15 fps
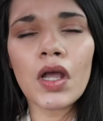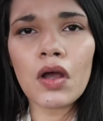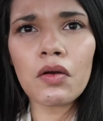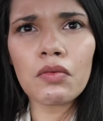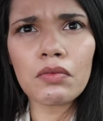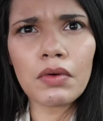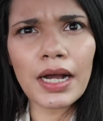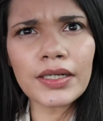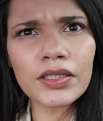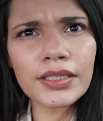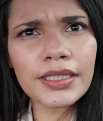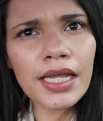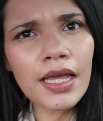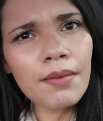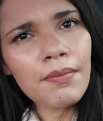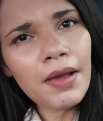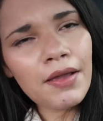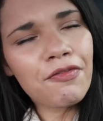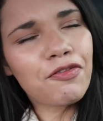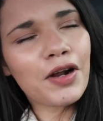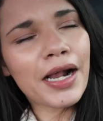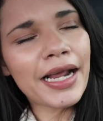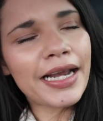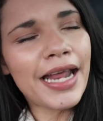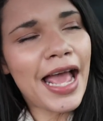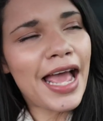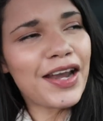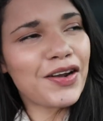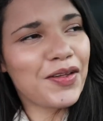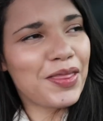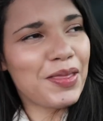Oh, I just hit my friggin' head on